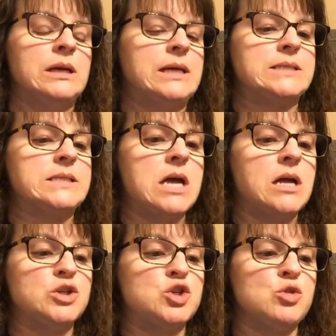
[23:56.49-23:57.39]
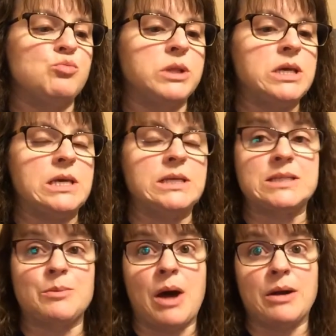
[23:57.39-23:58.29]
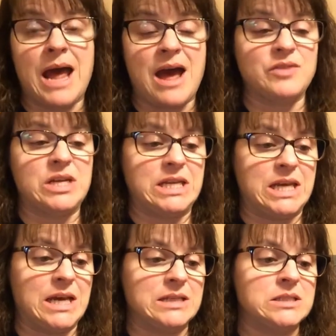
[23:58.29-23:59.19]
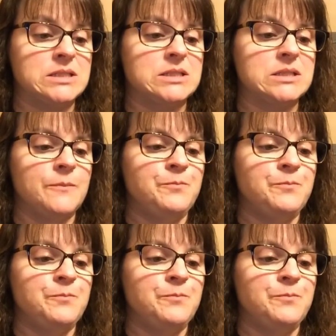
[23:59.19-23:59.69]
is none too pleased about having guests.